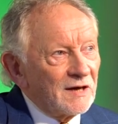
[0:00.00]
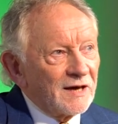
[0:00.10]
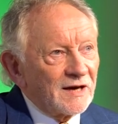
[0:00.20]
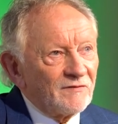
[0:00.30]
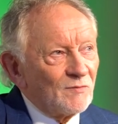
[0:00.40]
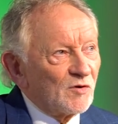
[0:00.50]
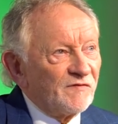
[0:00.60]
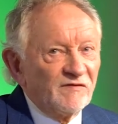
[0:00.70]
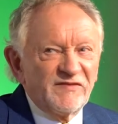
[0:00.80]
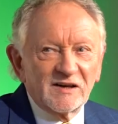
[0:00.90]
I can have a more
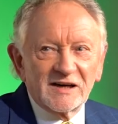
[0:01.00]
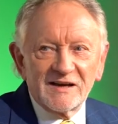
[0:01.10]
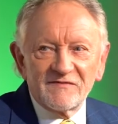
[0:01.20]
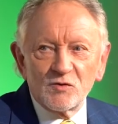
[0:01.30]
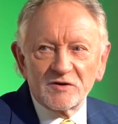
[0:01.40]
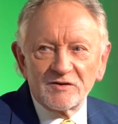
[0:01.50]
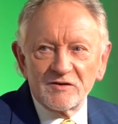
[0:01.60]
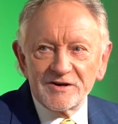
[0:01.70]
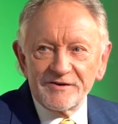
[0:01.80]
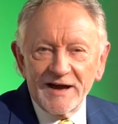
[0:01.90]
fulfilled life going in
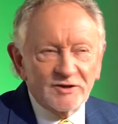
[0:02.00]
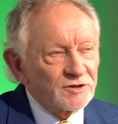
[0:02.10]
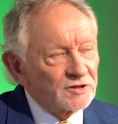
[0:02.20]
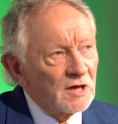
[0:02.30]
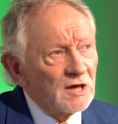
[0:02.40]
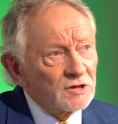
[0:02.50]
other directions.